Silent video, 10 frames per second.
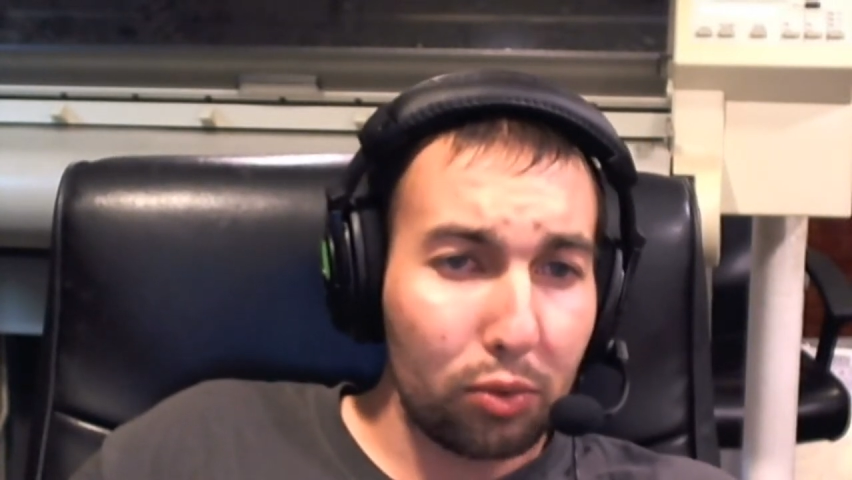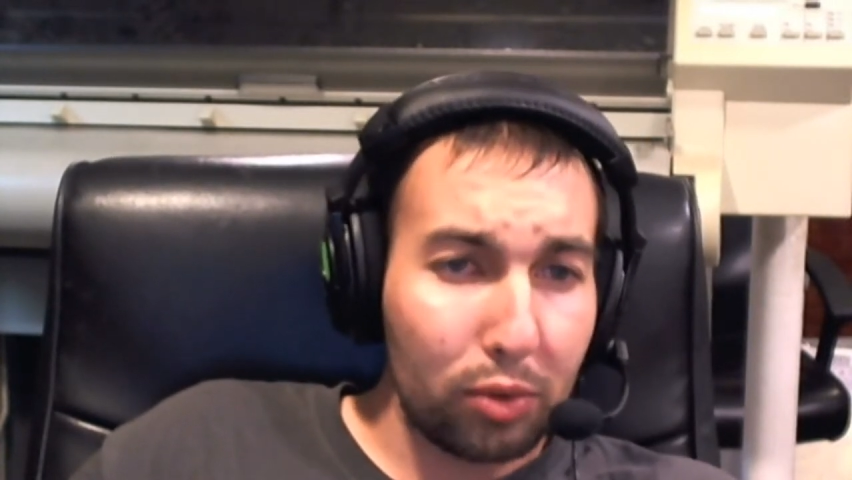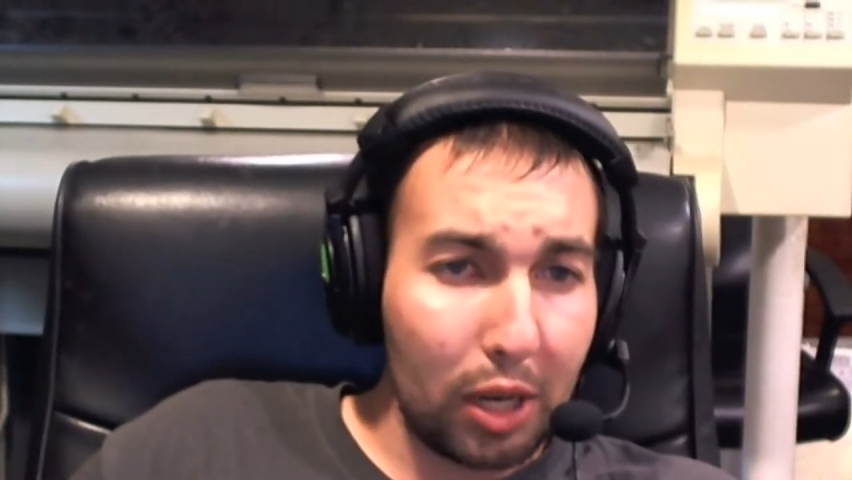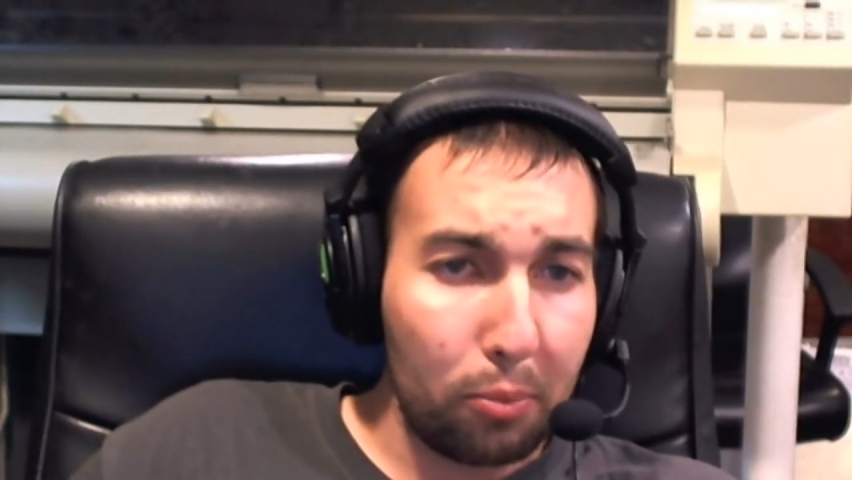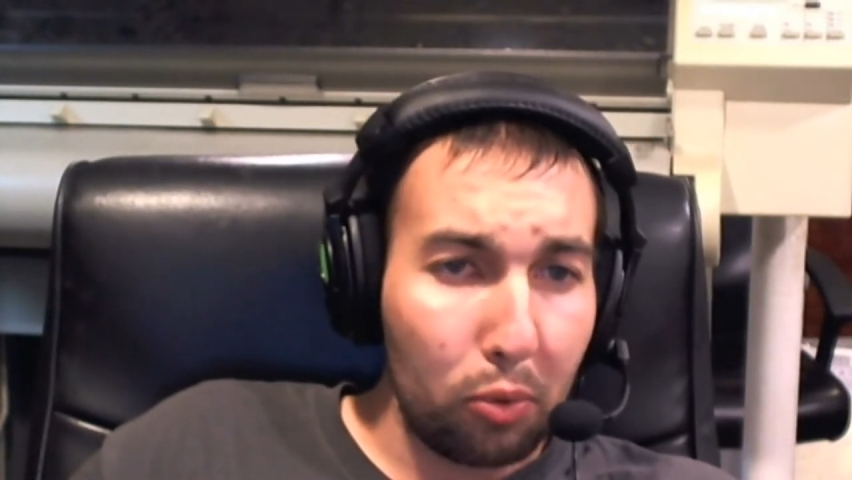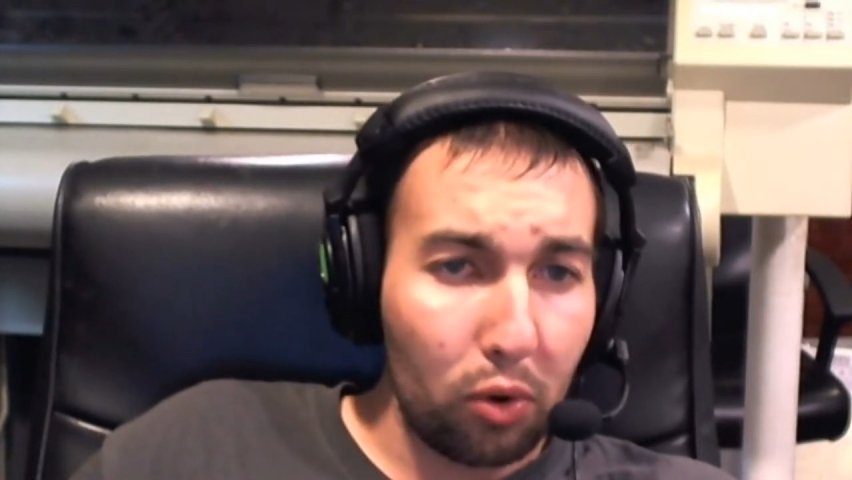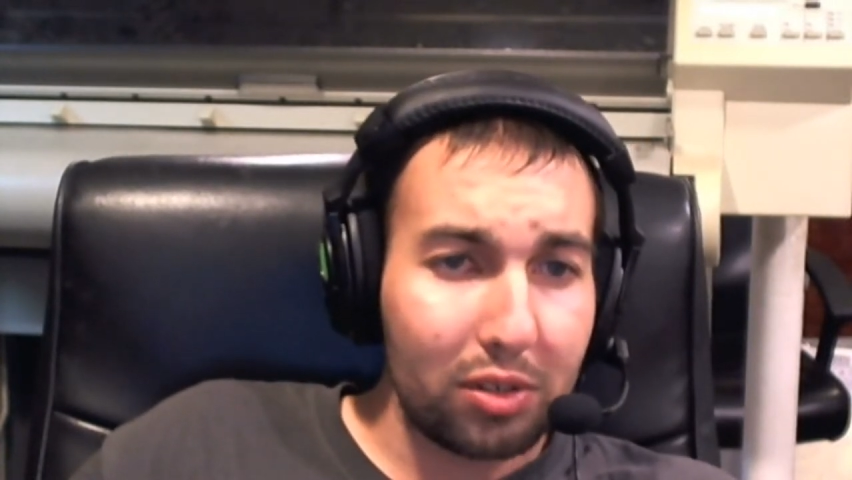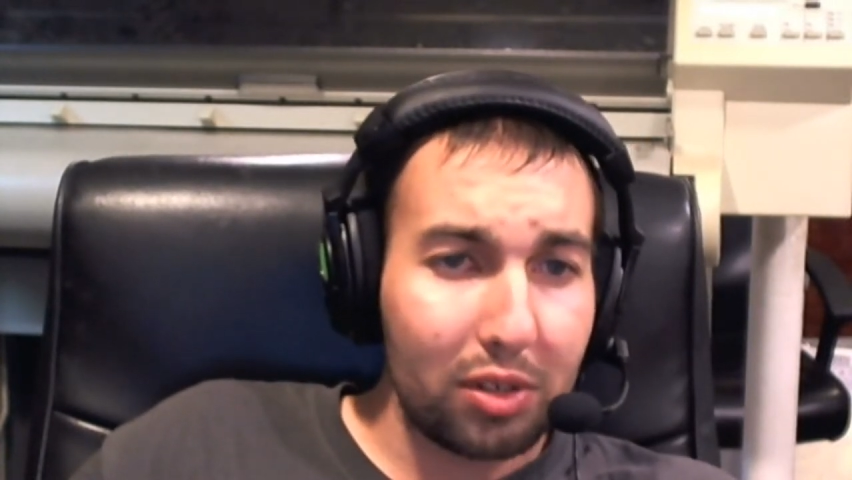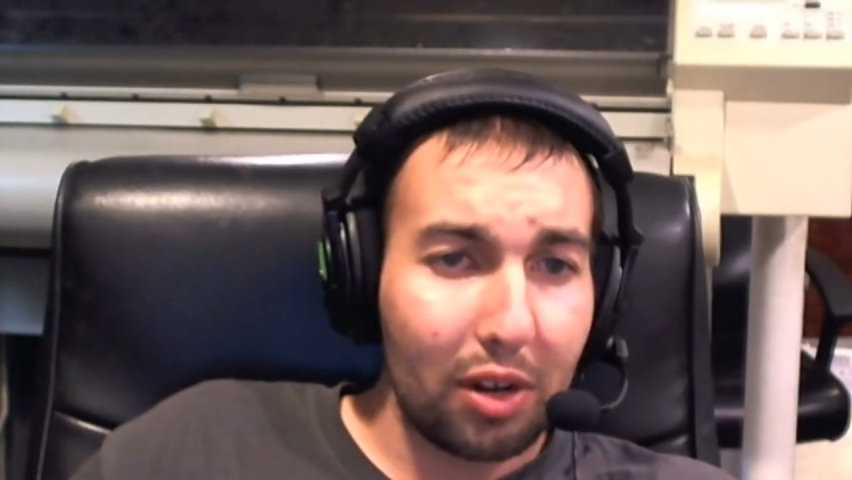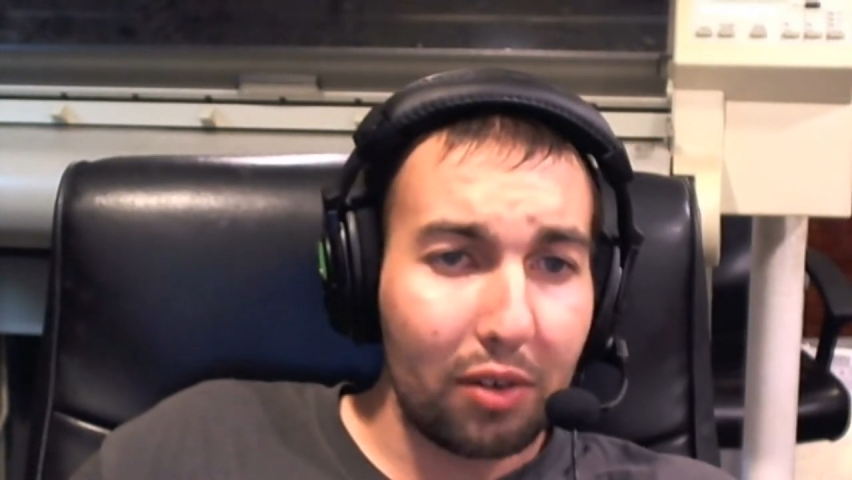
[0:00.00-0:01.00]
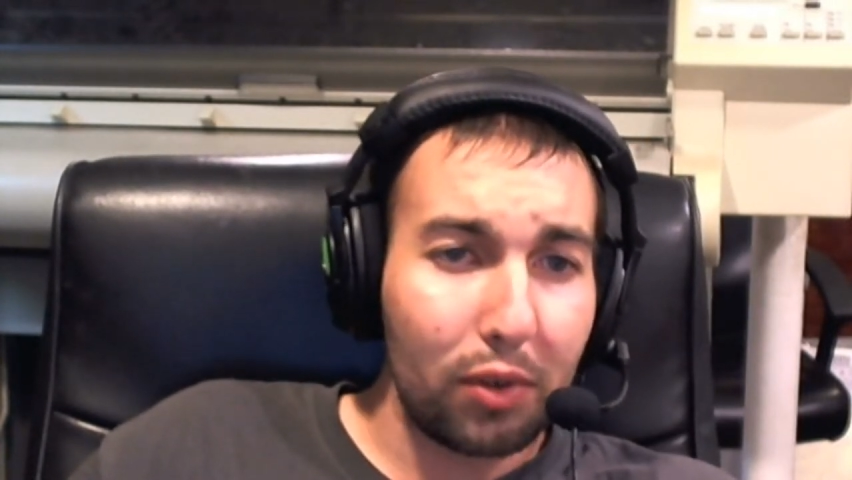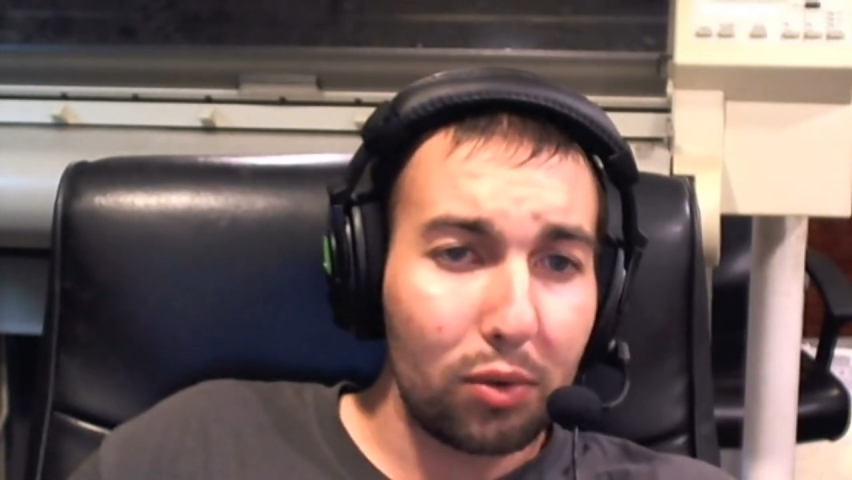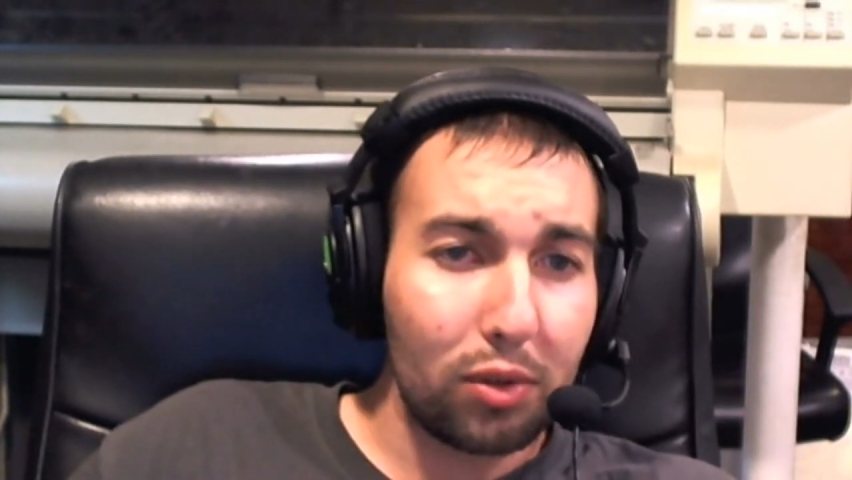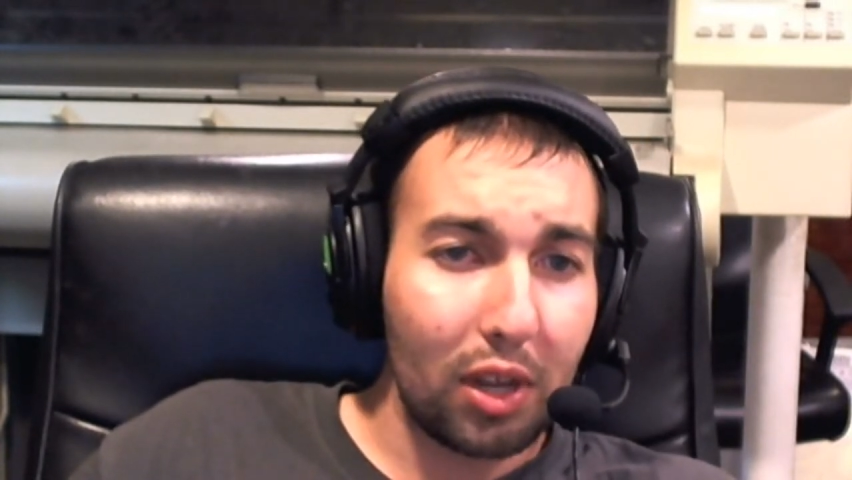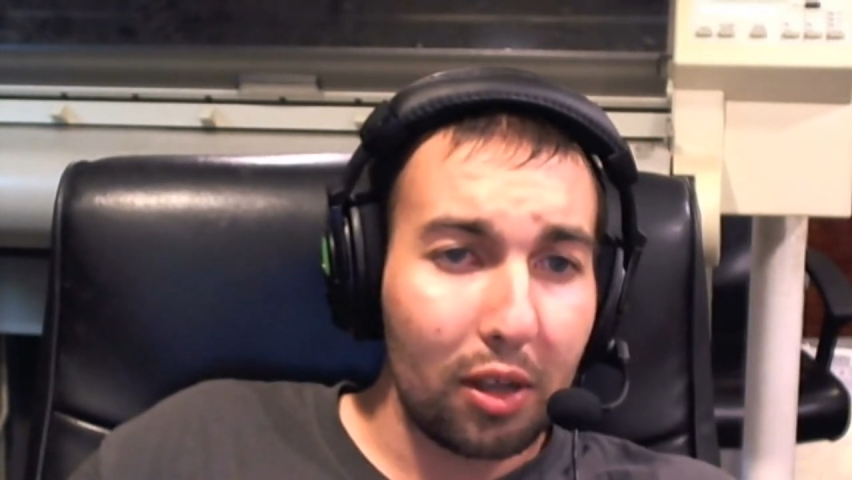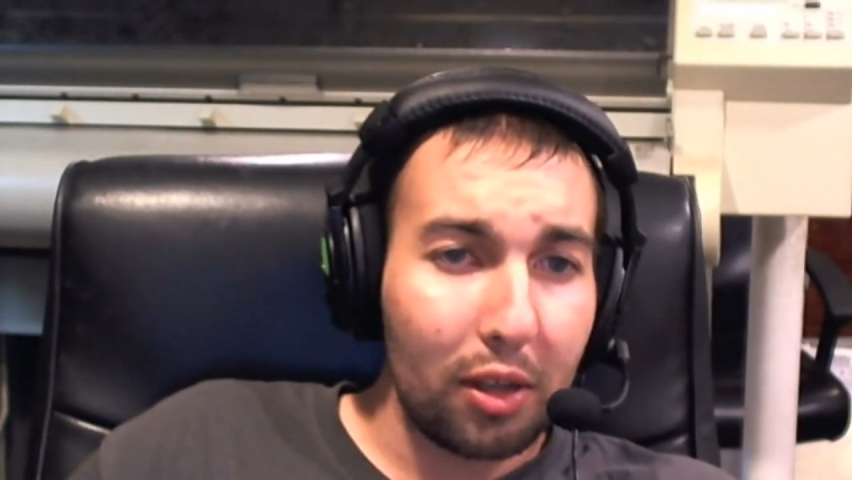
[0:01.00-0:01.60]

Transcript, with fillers: keyboard instead of using